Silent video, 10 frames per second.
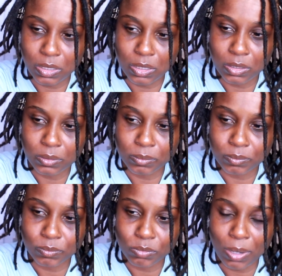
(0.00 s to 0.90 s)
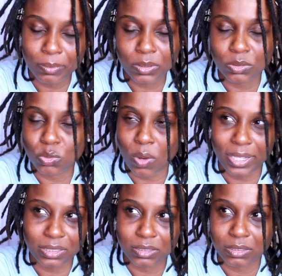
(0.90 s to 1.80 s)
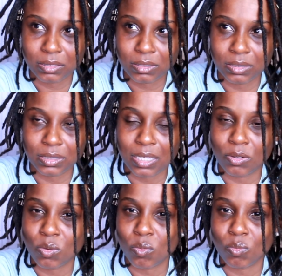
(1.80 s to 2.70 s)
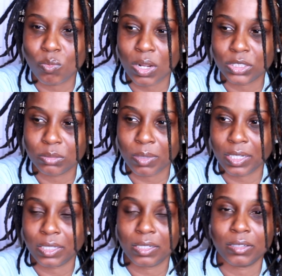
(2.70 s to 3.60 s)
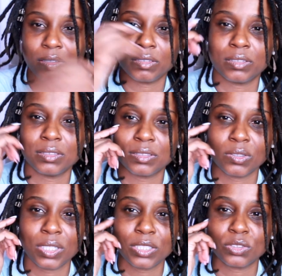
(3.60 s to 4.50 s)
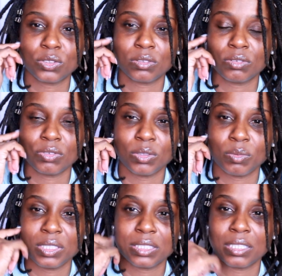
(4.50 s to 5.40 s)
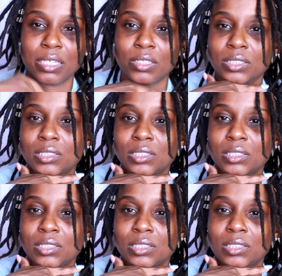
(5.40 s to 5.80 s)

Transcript: Um, probably twice because I don't wash my hair until like three weeks later.